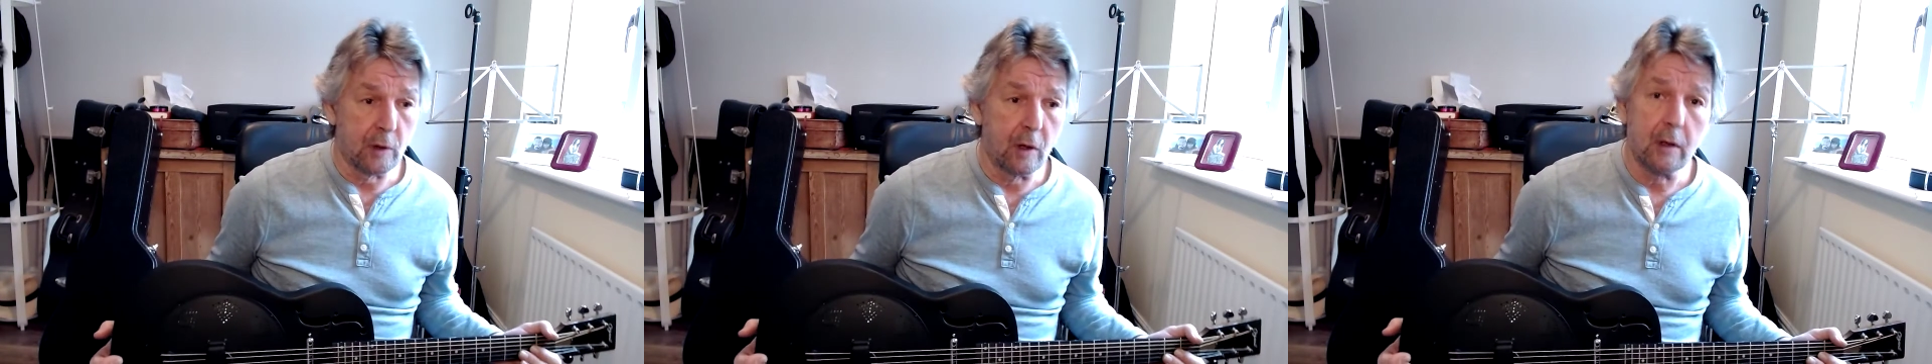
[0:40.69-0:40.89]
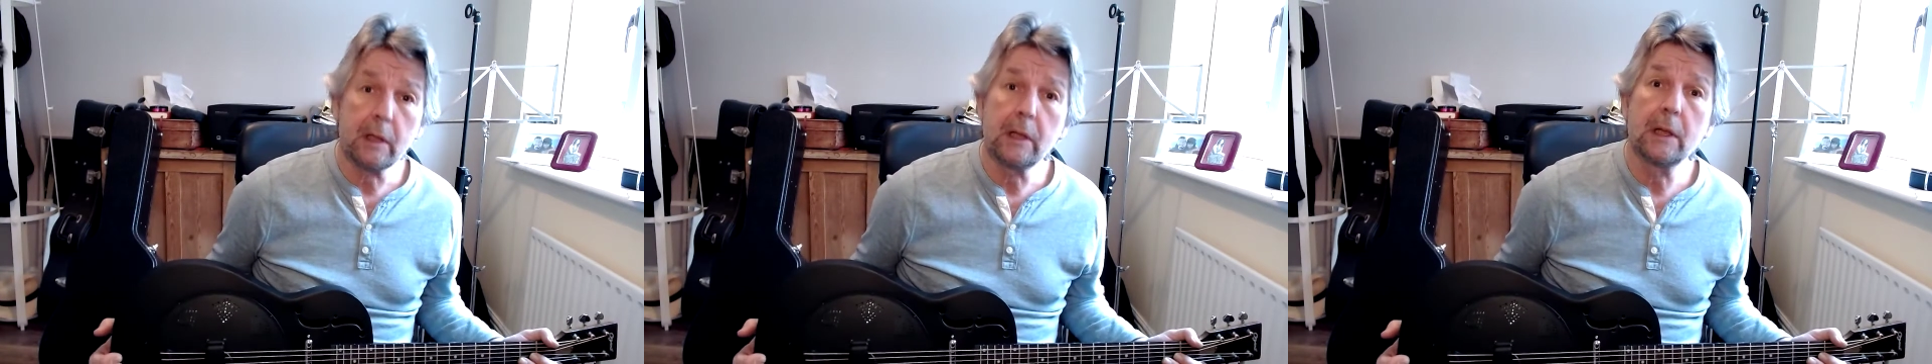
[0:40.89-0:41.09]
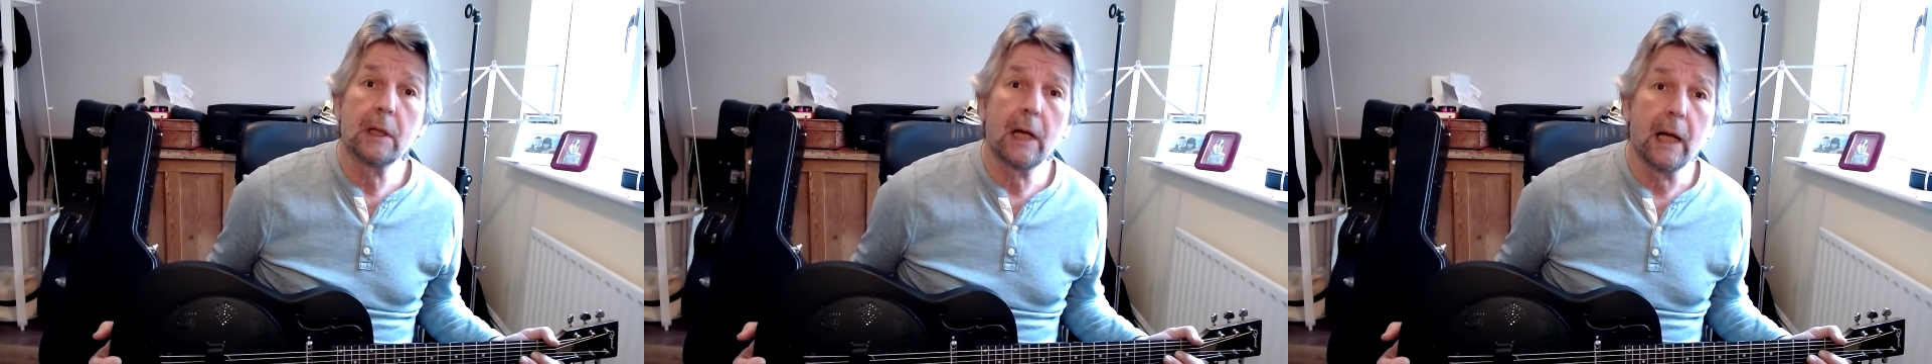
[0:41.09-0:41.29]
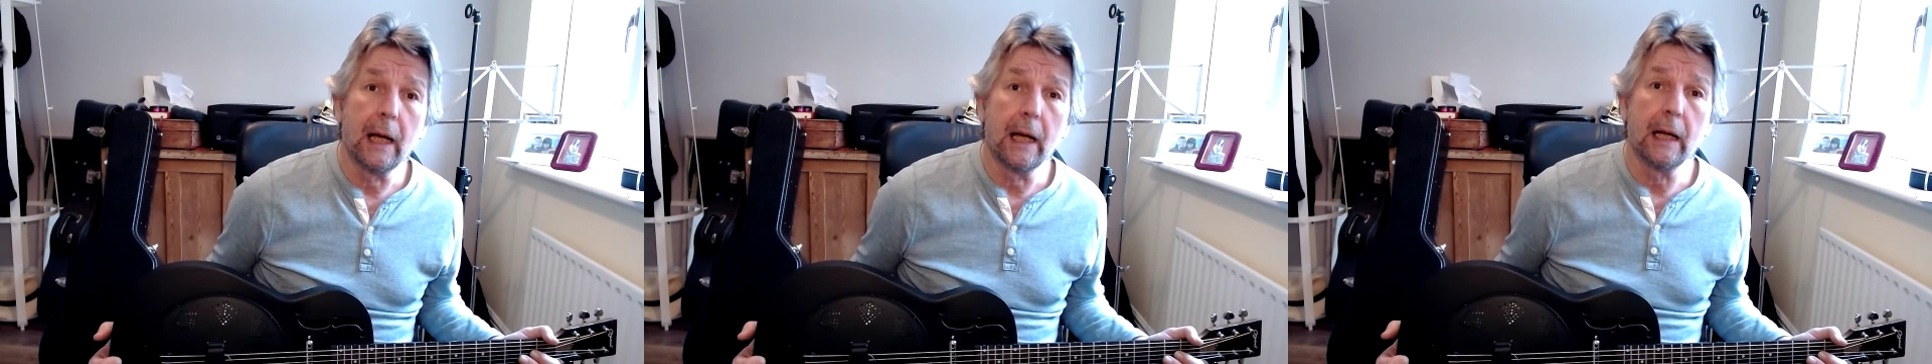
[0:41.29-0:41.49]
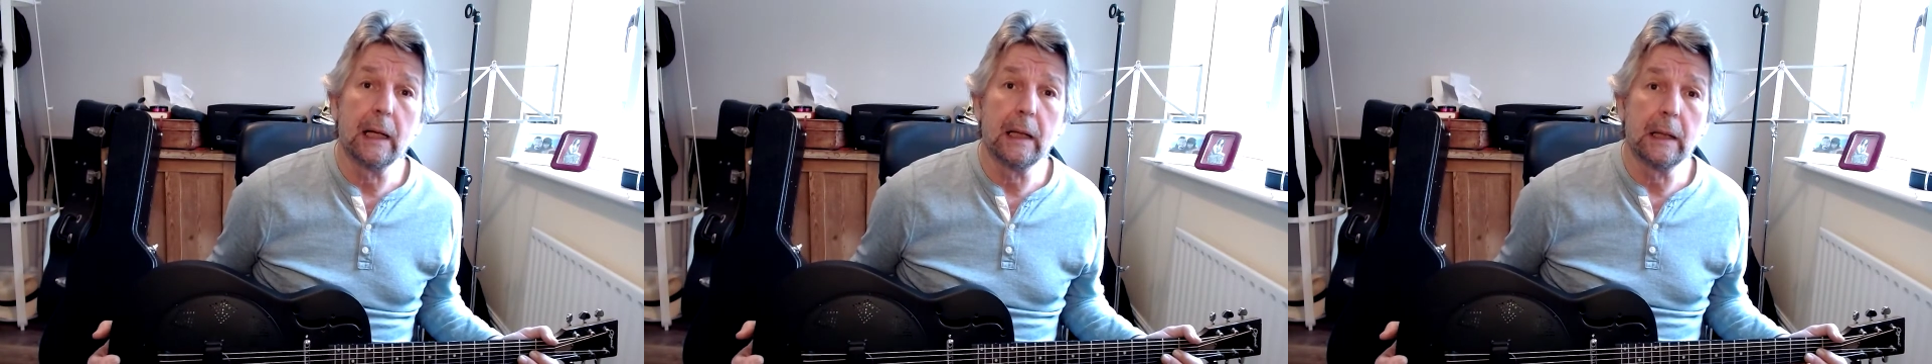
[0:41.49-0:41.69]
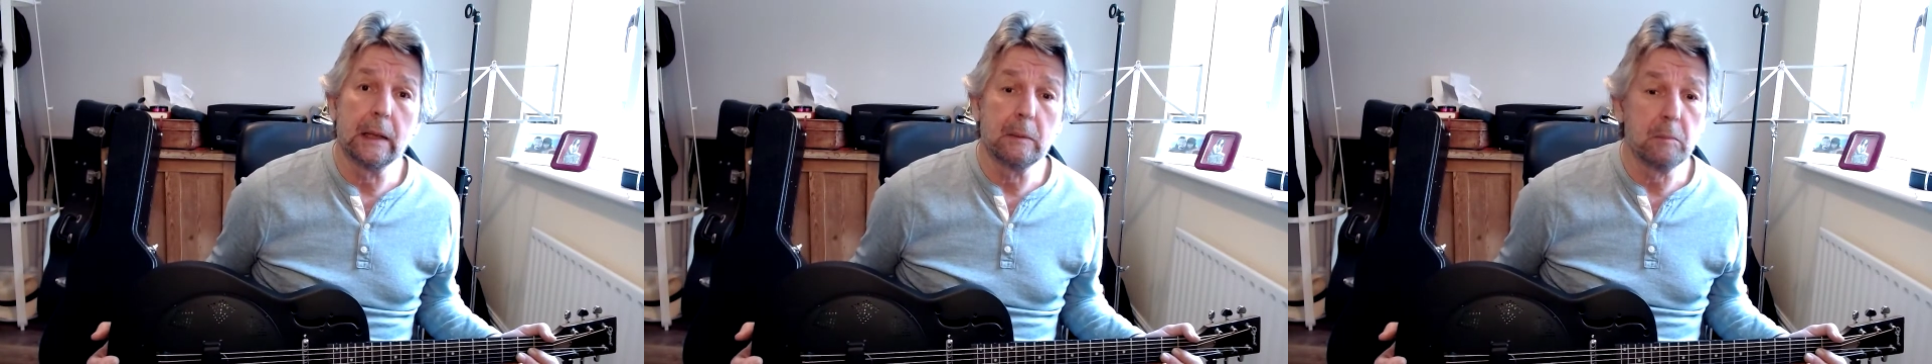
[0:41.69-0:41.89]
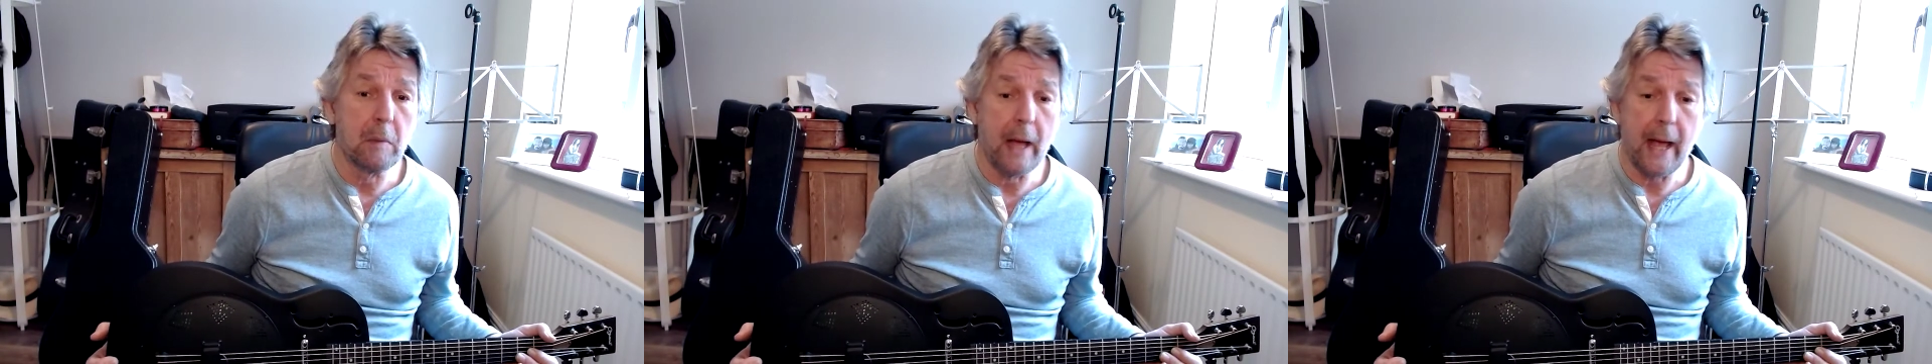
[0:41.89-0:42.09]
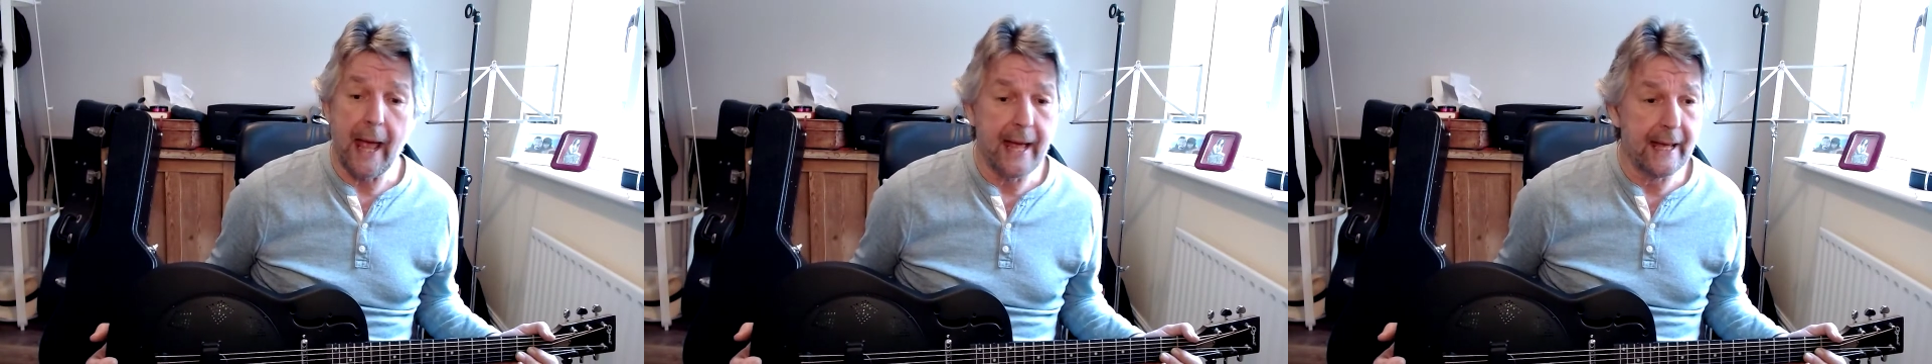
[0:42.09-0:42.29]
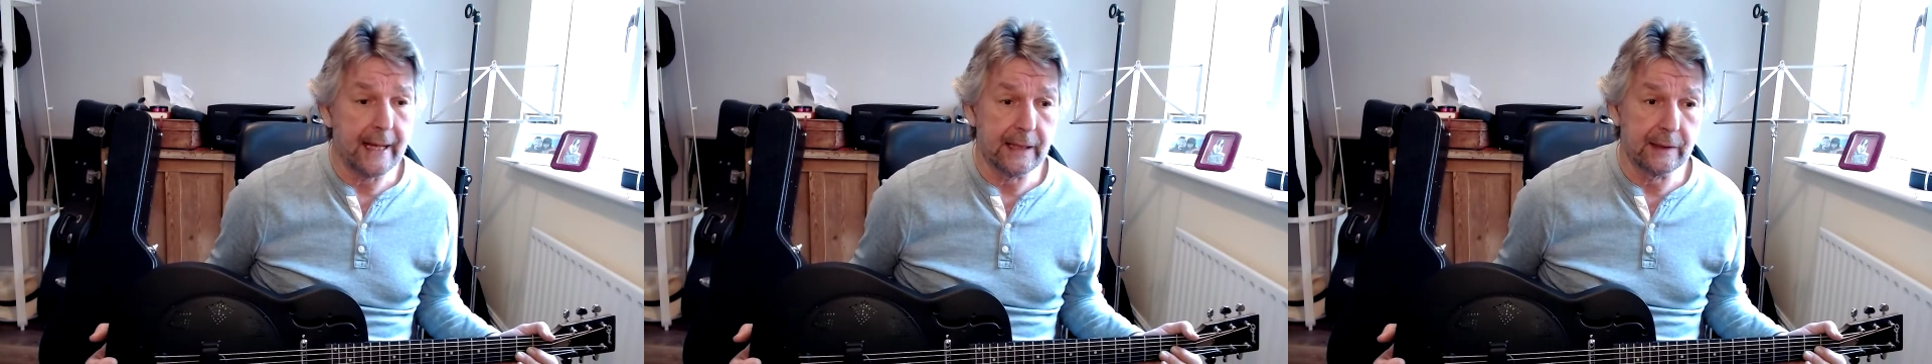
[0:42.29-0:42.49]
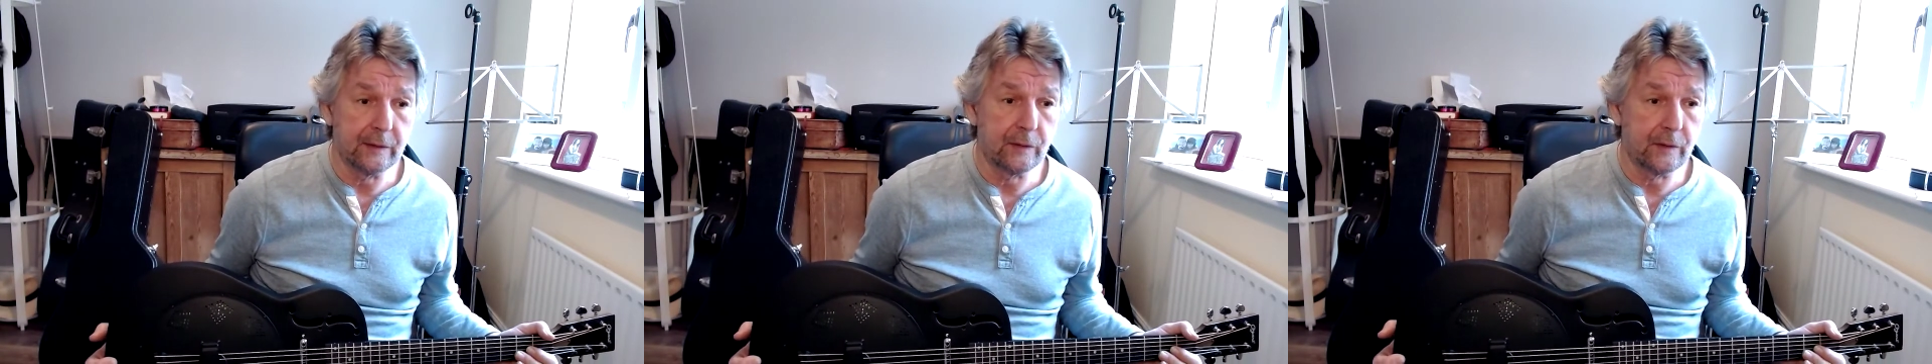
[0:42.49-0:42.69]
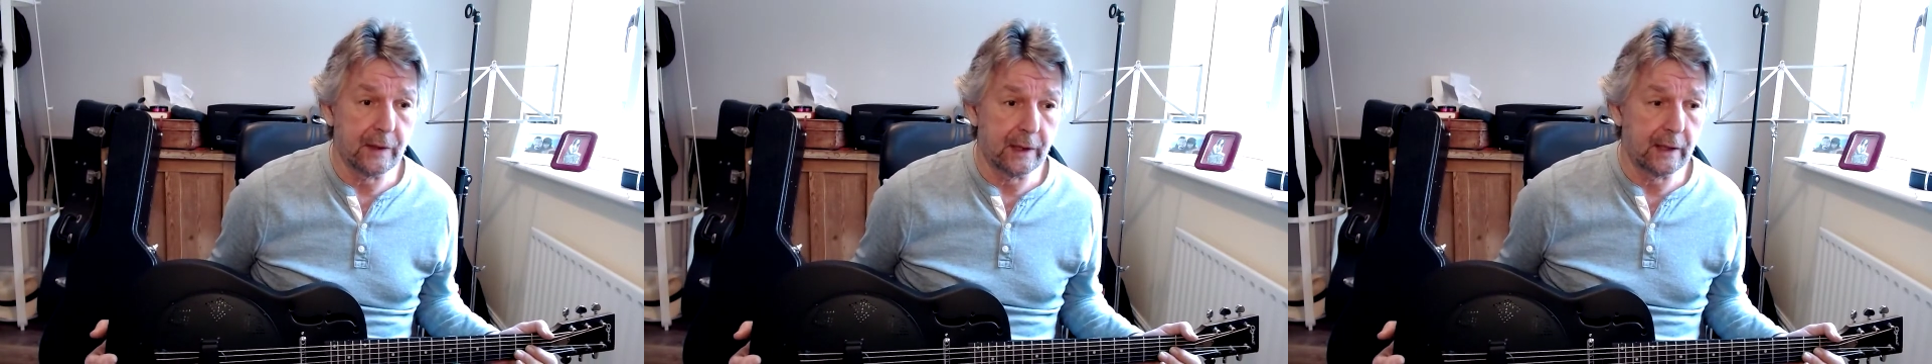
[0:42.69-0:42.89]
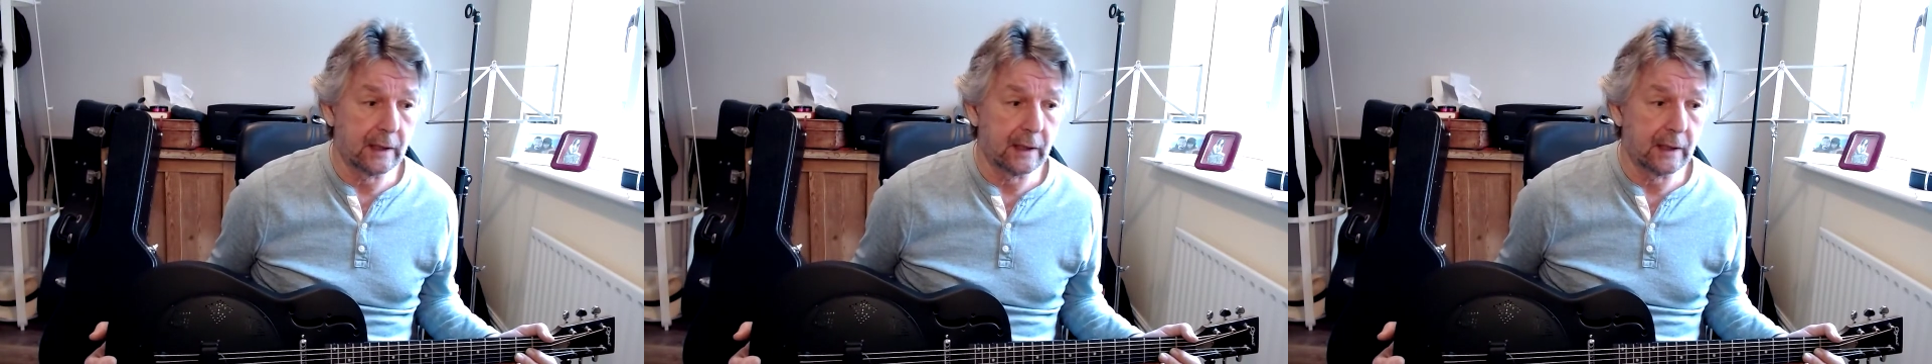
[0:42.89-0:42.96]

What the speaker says: rock, and